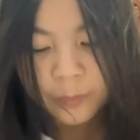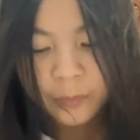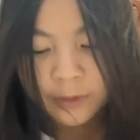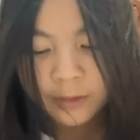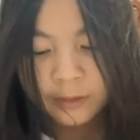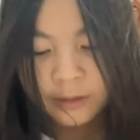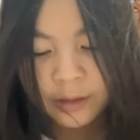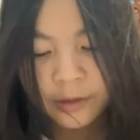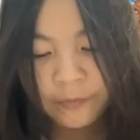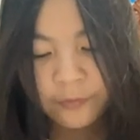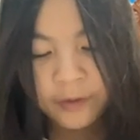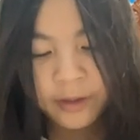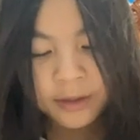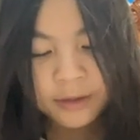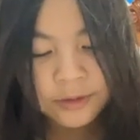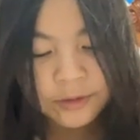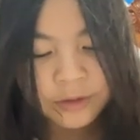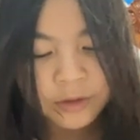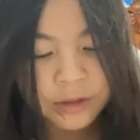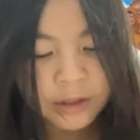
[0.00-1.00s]
They
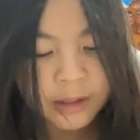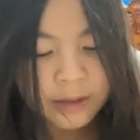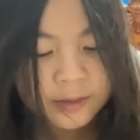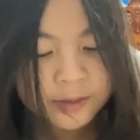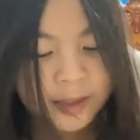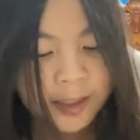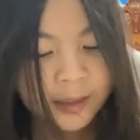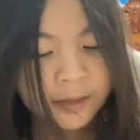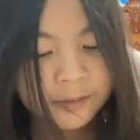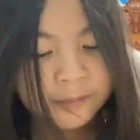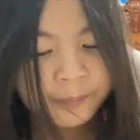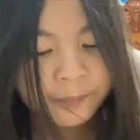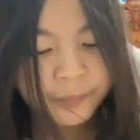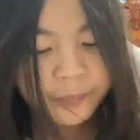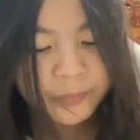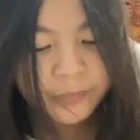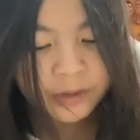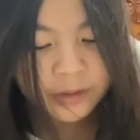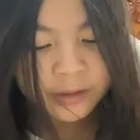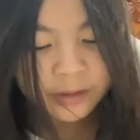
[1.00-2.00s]
felt sure that
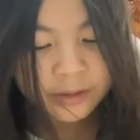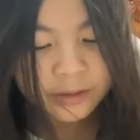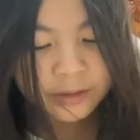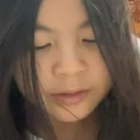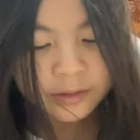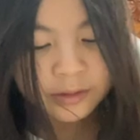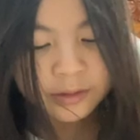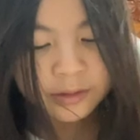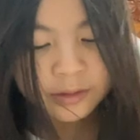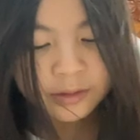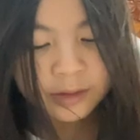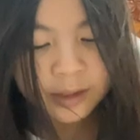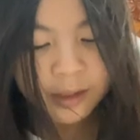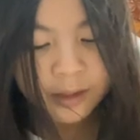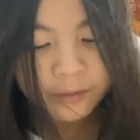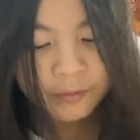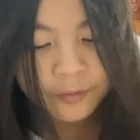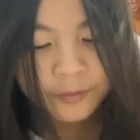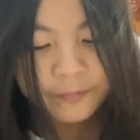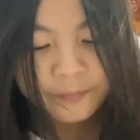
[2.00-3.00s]
the
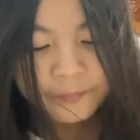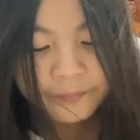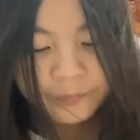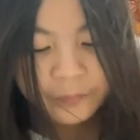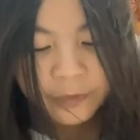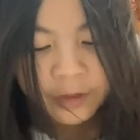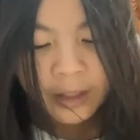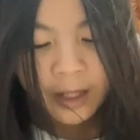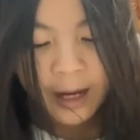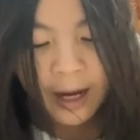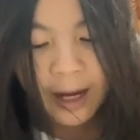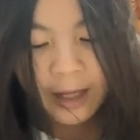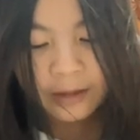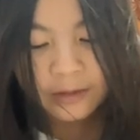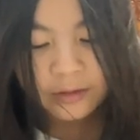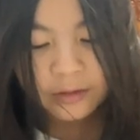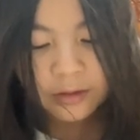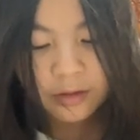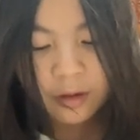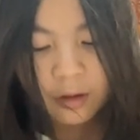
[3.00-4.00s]
theft had
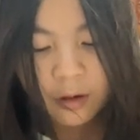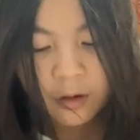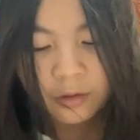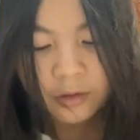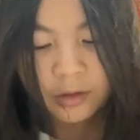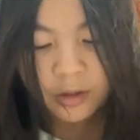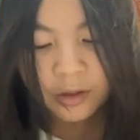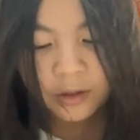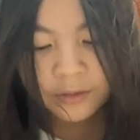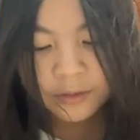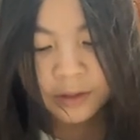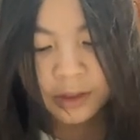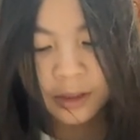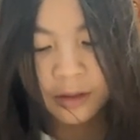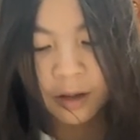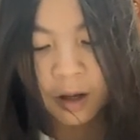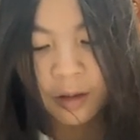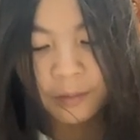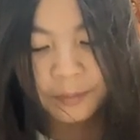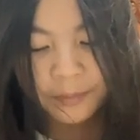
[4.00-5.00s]
occurred
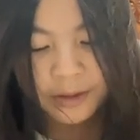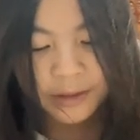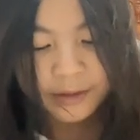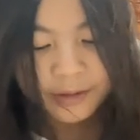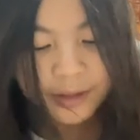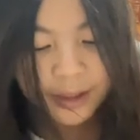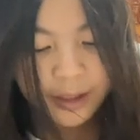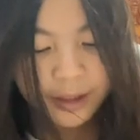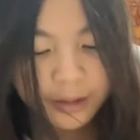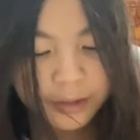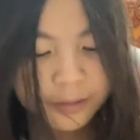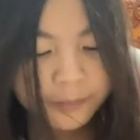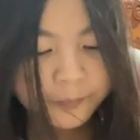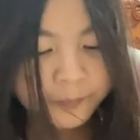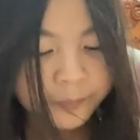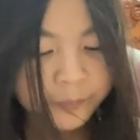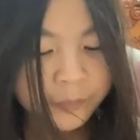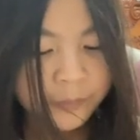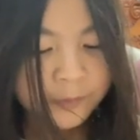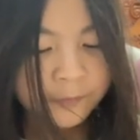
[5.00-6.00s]
on Monday,
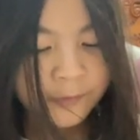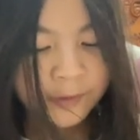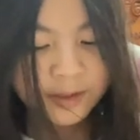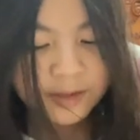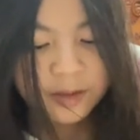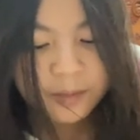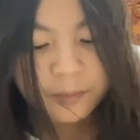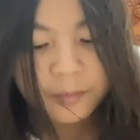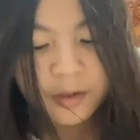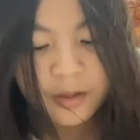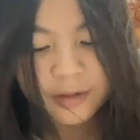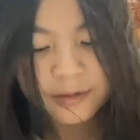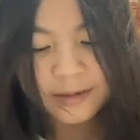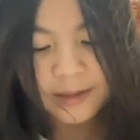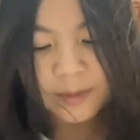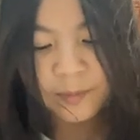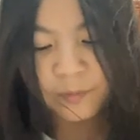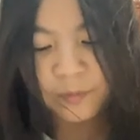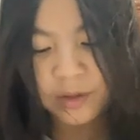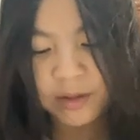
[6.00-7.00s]
when the
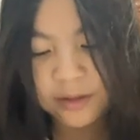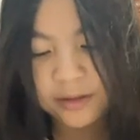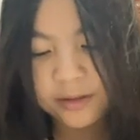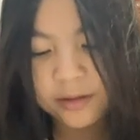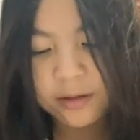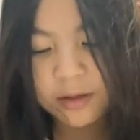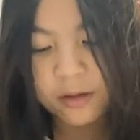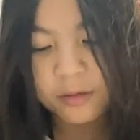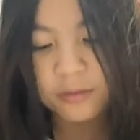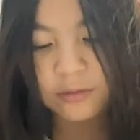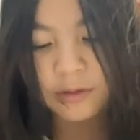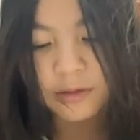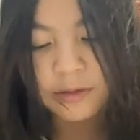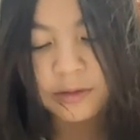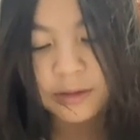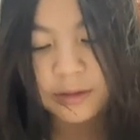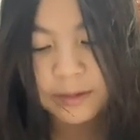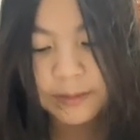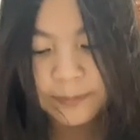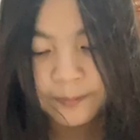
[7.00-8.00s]
museum was
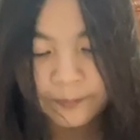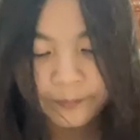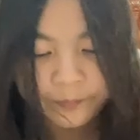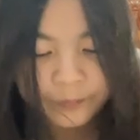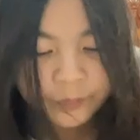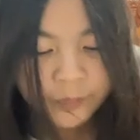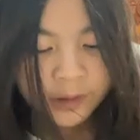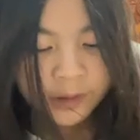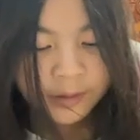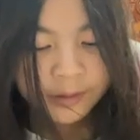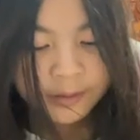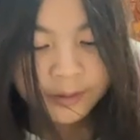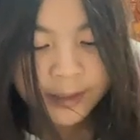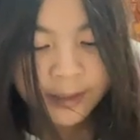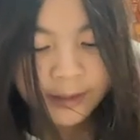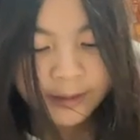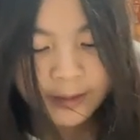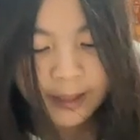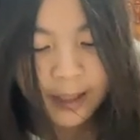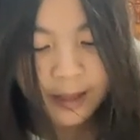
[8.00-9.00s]
closed.
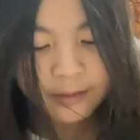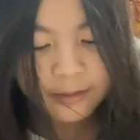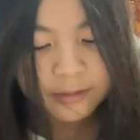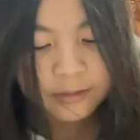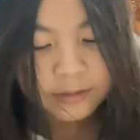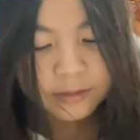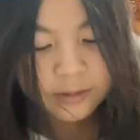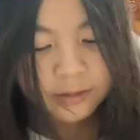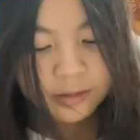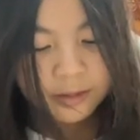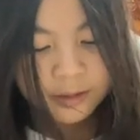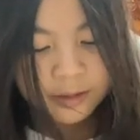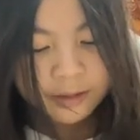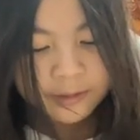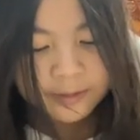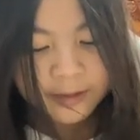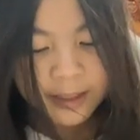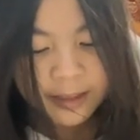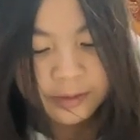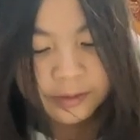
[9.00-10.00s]
They guessed
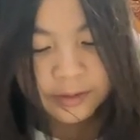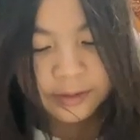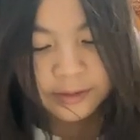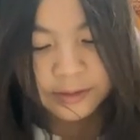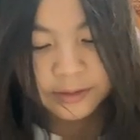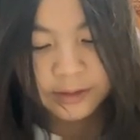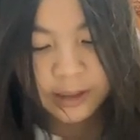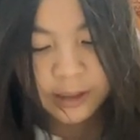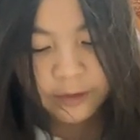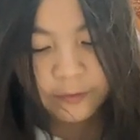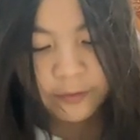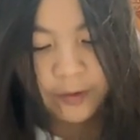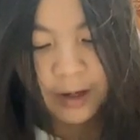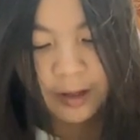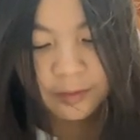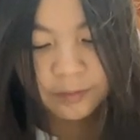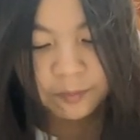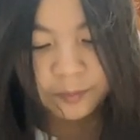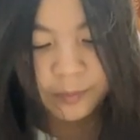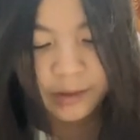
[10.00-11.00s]
that the thief
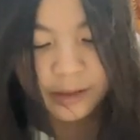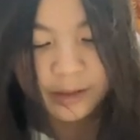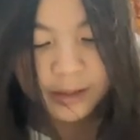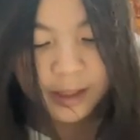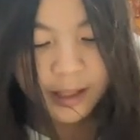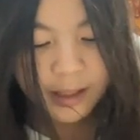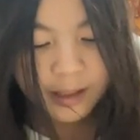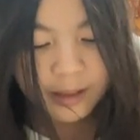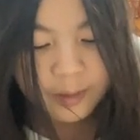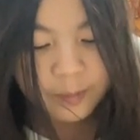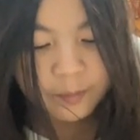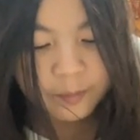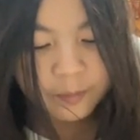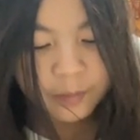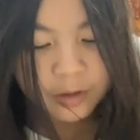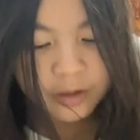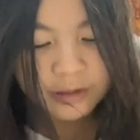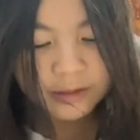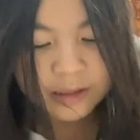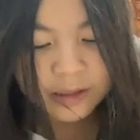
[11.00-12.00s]
had been a
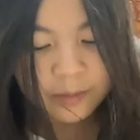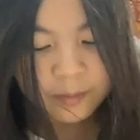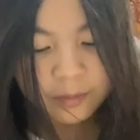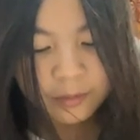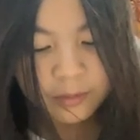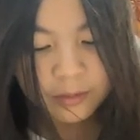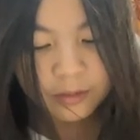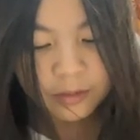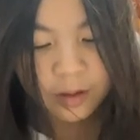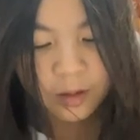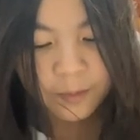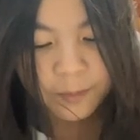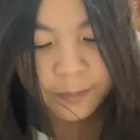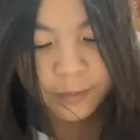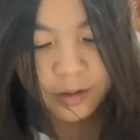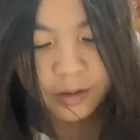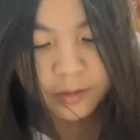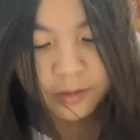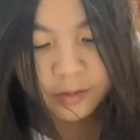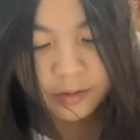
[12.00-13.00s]
museum
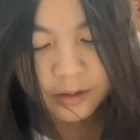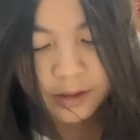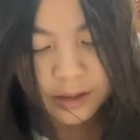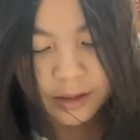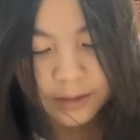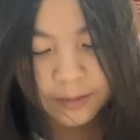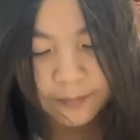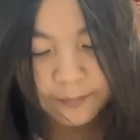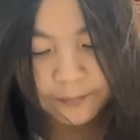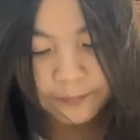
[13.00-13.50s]
laborer,